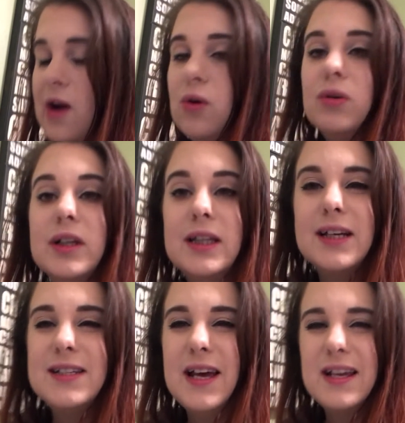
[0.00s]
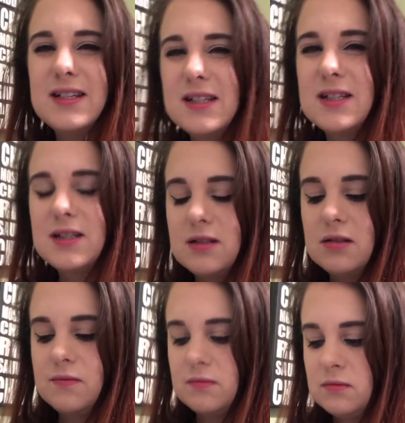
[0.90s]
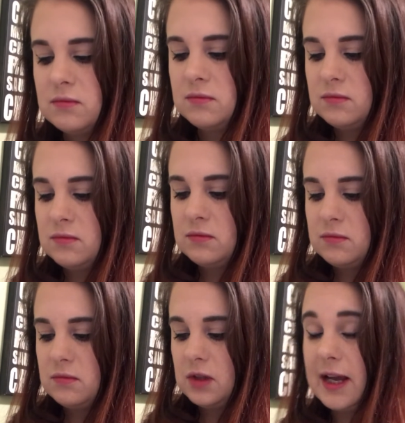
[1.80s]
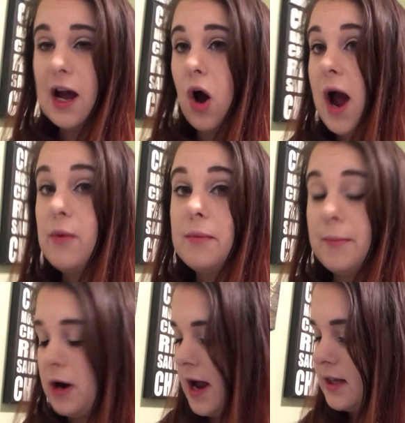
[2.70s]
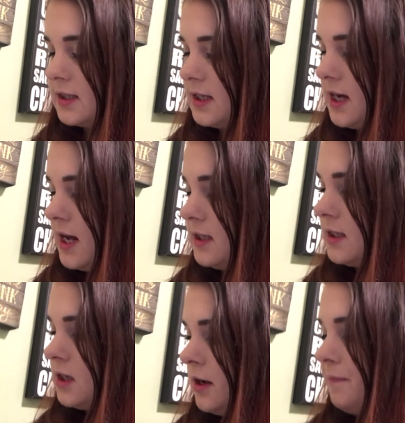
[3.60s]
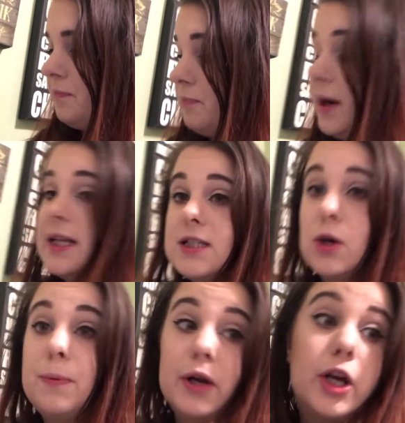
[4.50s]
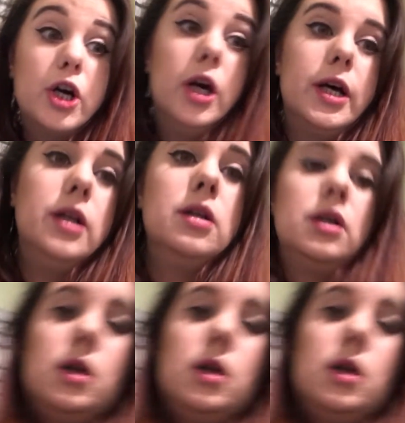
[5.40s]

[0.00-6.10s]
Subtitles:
I don't really think it tastes like how I remember eggs to taste, but it's still pretty good.